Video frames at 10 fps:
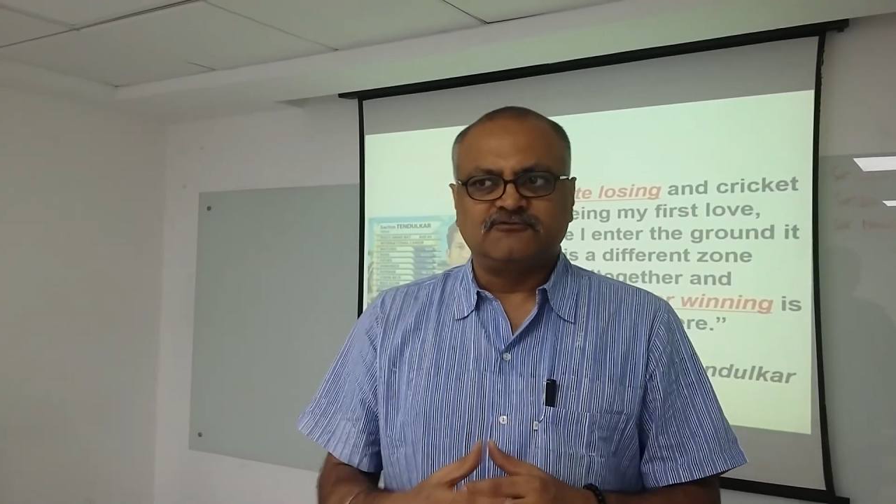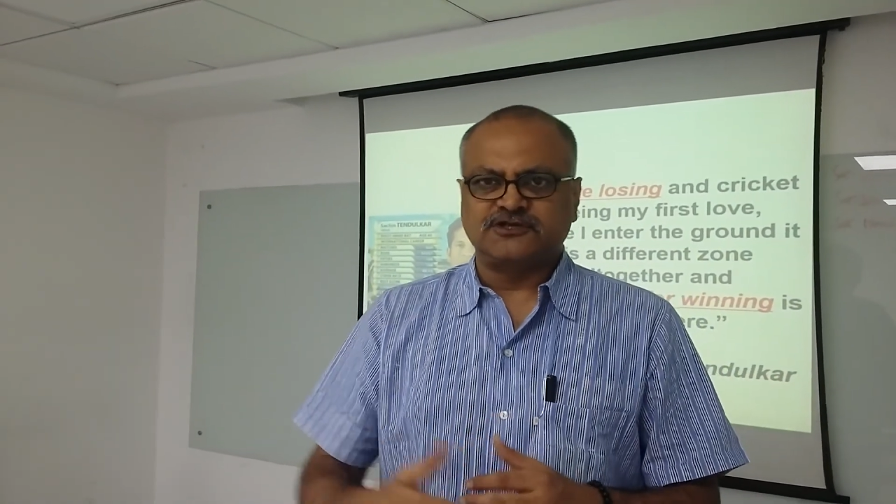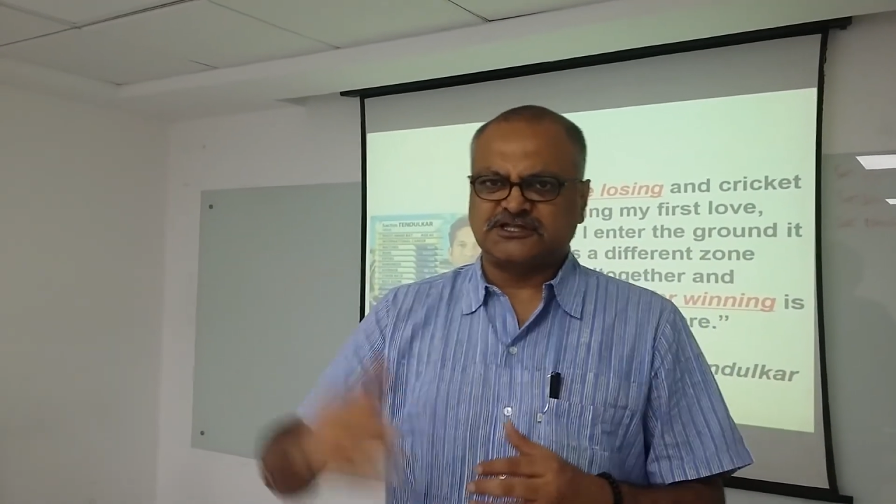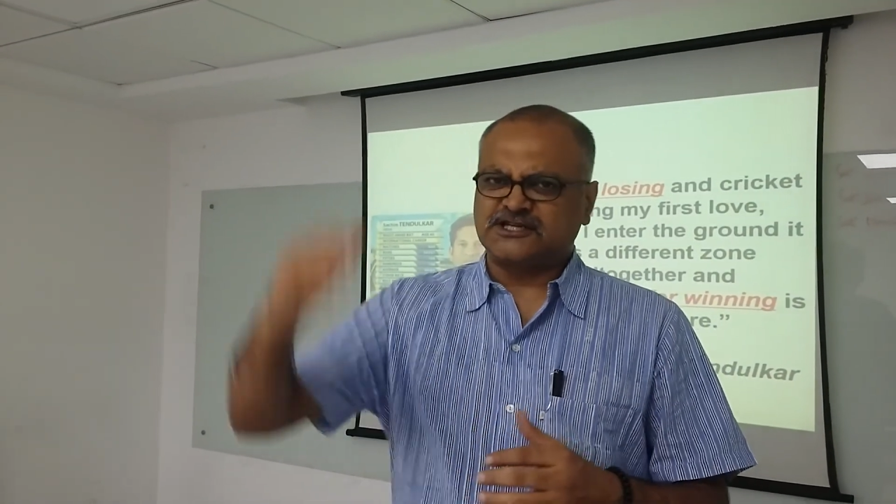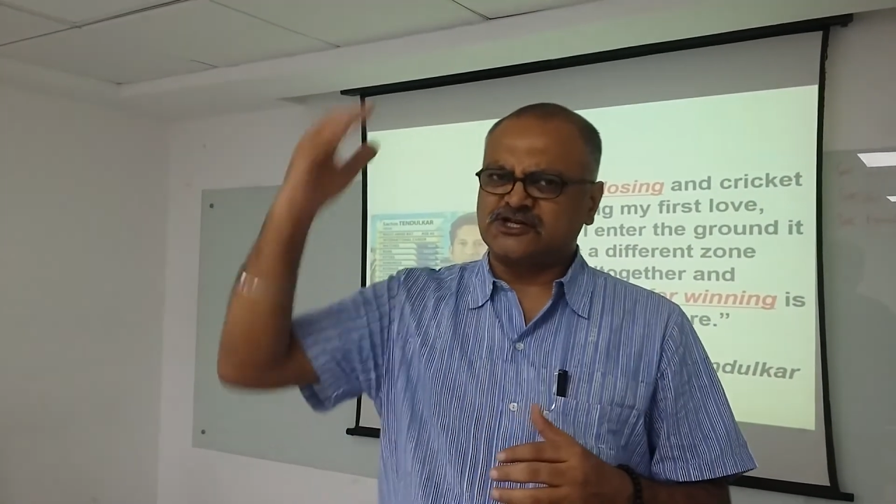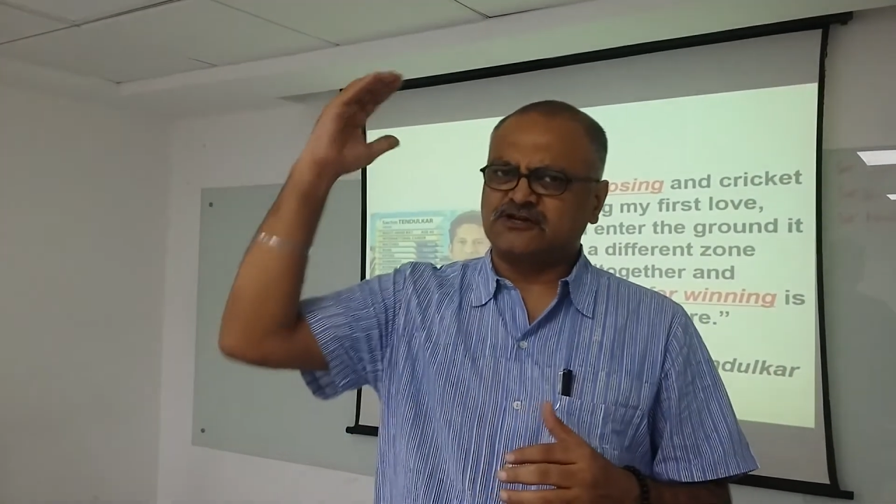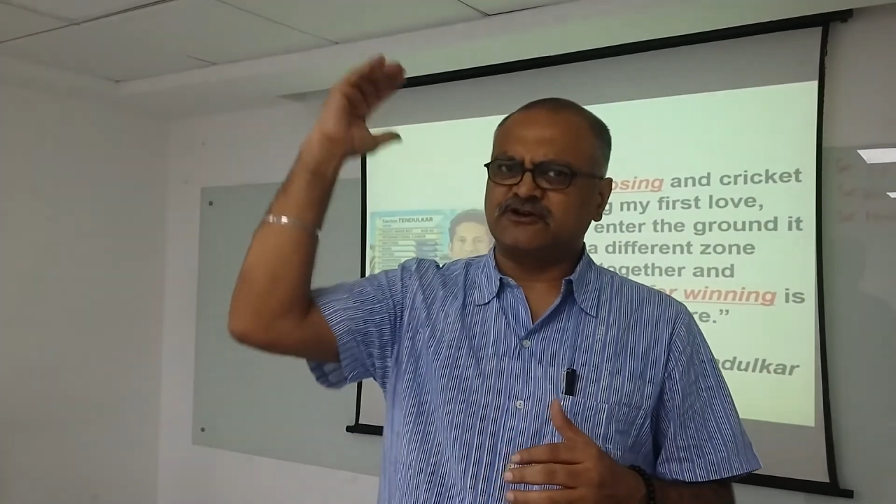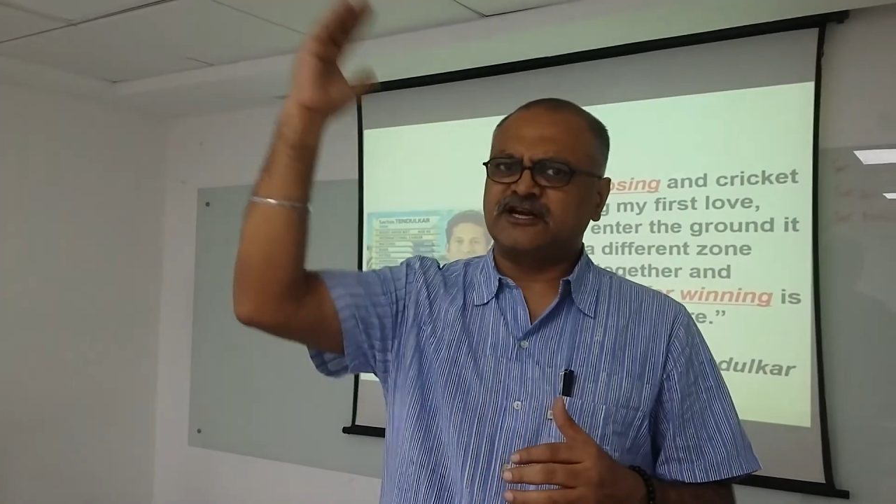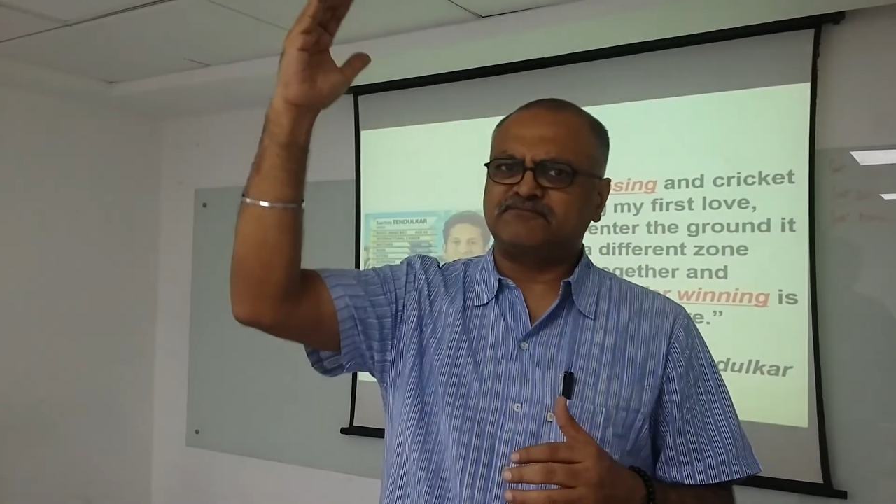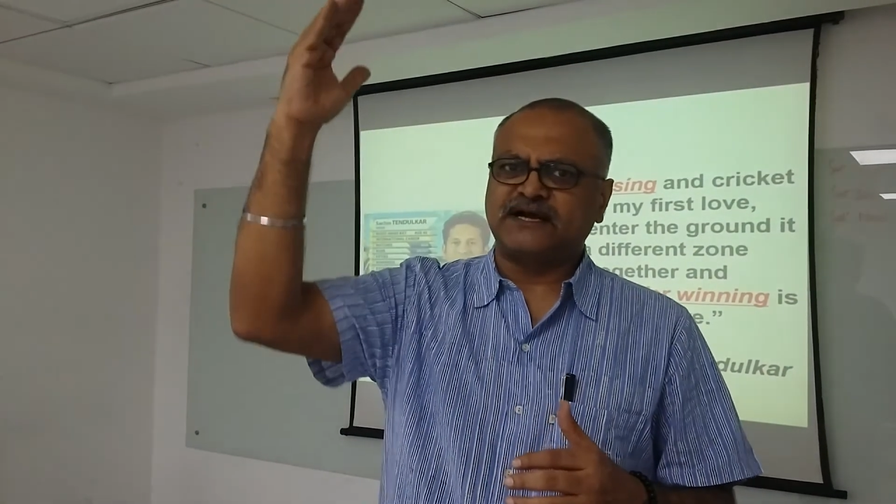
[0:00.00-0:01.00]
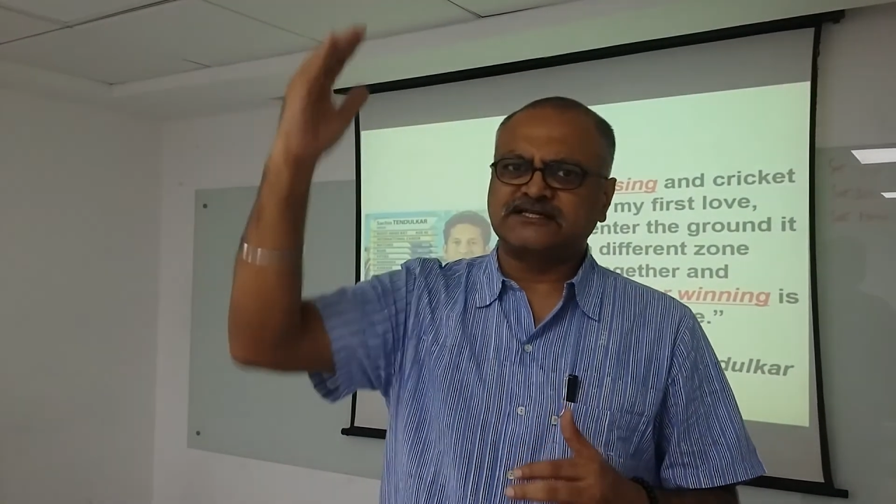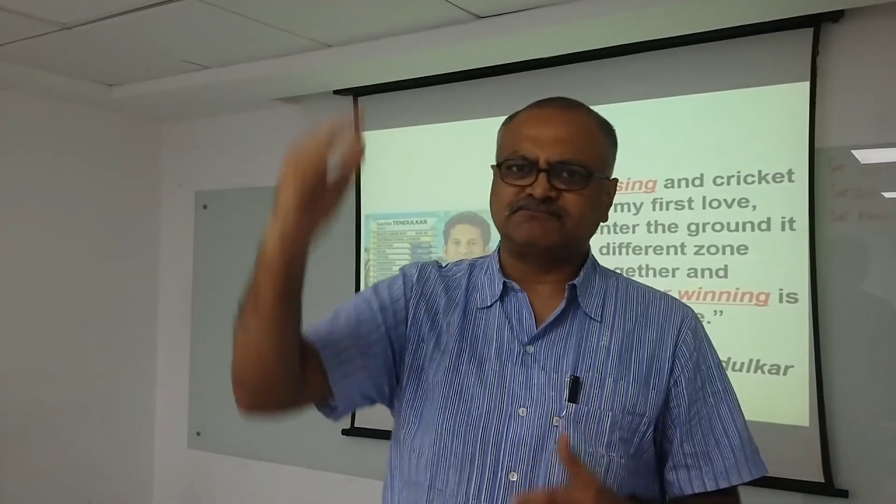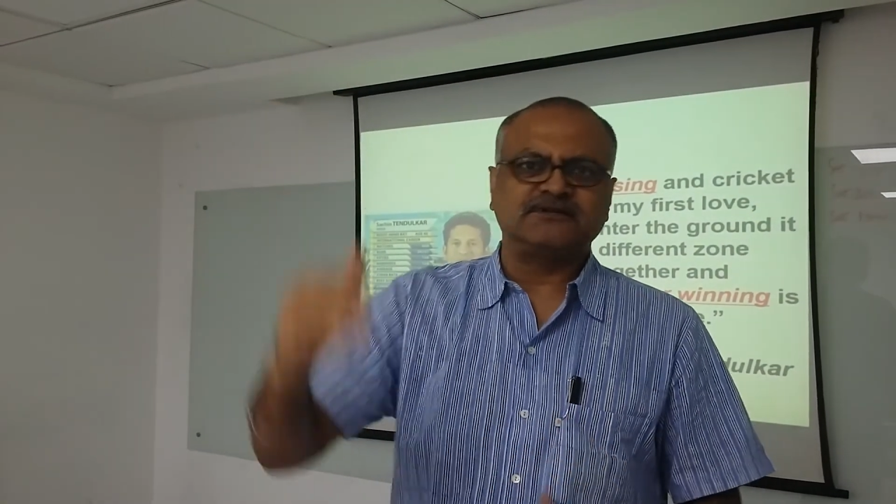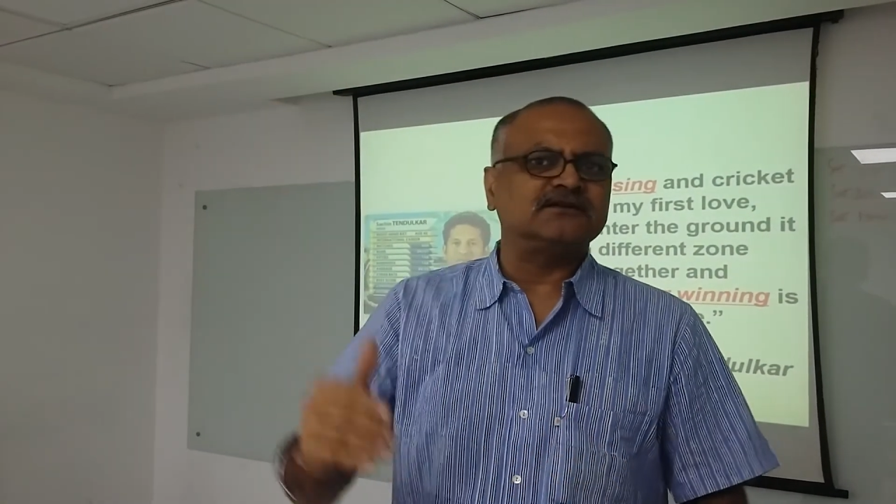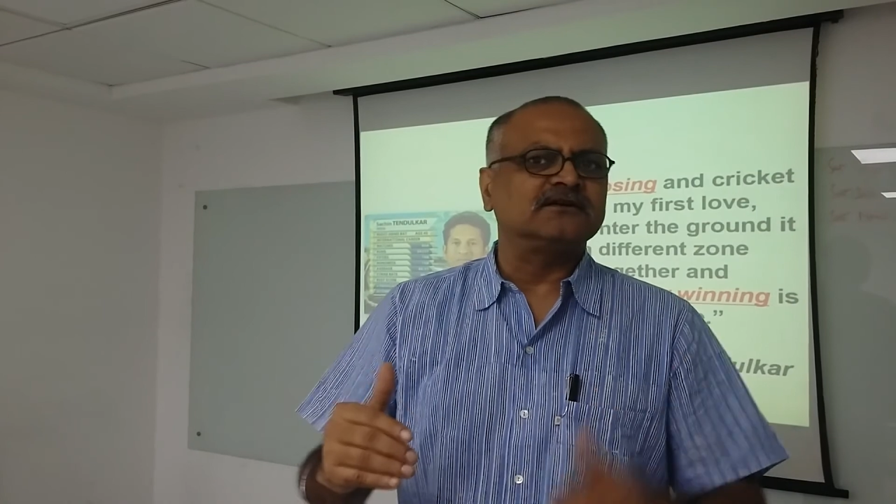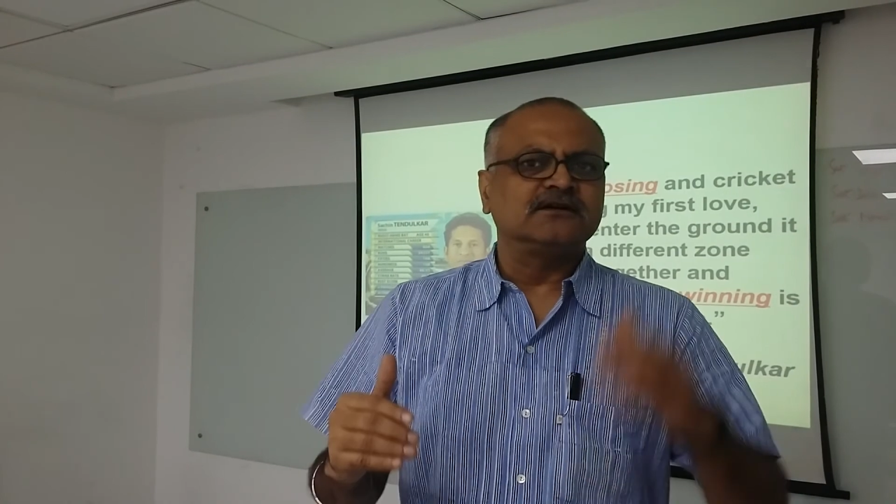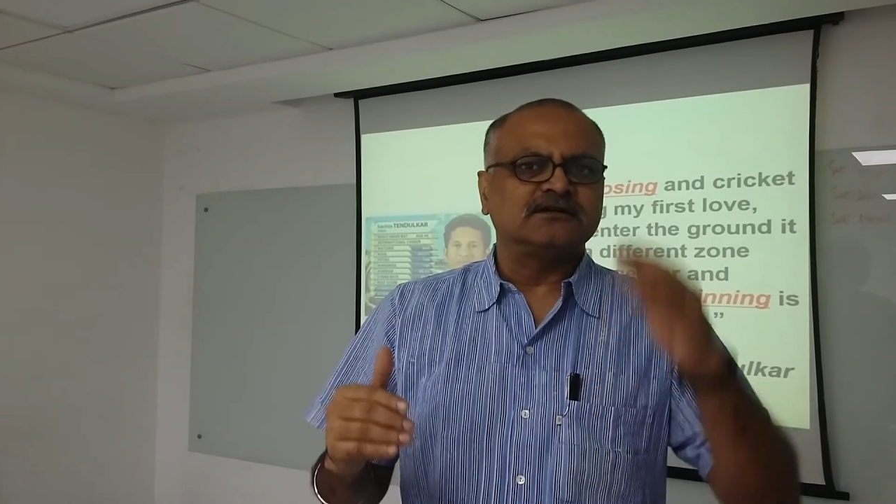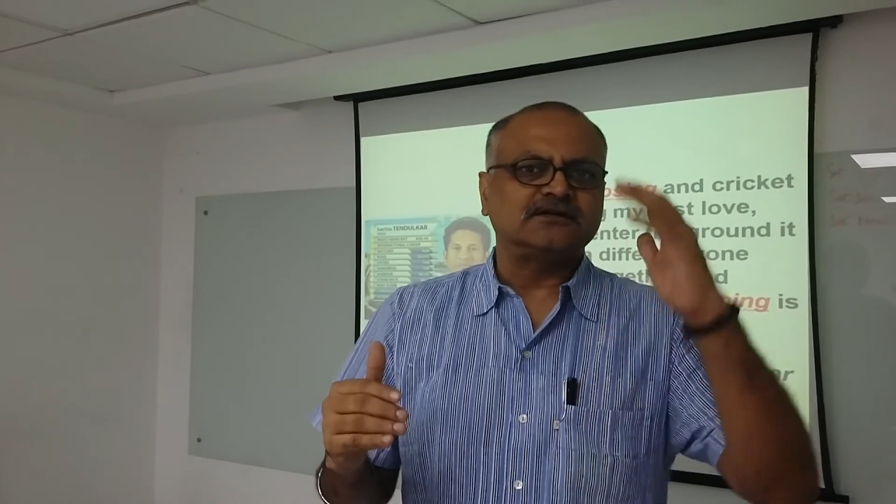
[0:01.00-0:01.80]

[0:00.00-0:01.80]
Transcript: For such a great batsman